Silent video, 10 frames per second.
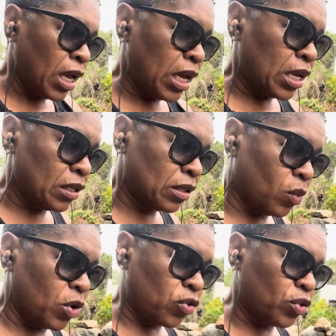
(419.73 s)
And
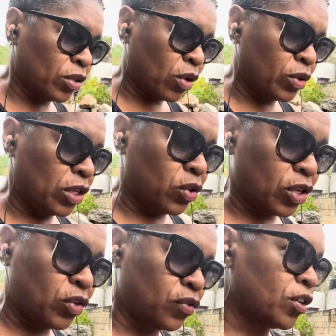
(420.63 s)
once you load it, you
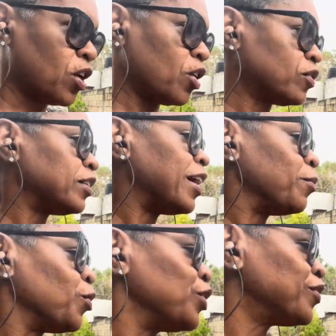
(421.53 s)
can use the cards online.
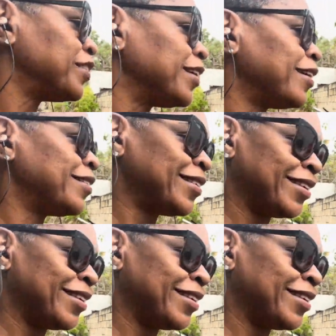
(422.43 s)
Buenos dias.